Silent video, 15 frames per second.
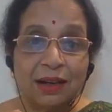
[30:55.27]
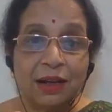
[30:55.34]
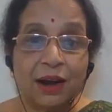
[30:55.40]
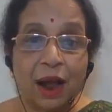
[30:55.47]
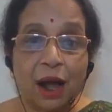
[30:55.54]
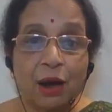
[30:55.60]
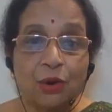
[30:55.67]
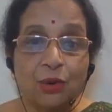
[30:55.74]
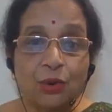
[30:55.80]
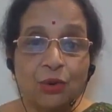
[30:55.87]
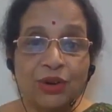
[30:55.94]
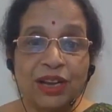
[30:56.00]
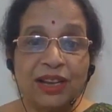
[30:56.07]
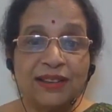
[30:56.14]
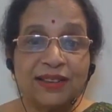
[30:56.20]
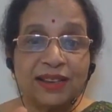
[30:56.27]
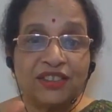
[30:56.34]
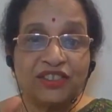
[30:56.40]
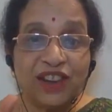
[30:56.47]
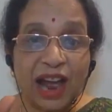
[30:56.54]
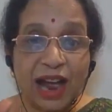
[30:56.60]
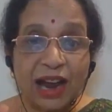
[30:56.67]
Rahu is a
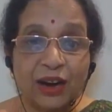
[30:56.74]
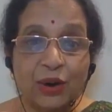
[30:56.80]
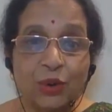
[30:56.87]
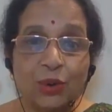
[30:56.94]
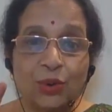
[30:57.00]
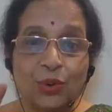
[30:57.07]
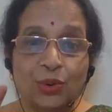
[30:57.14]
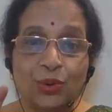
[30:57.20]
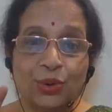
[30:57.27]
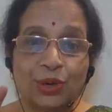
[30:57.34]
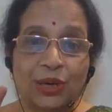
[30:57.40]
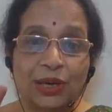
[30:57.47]
shadow.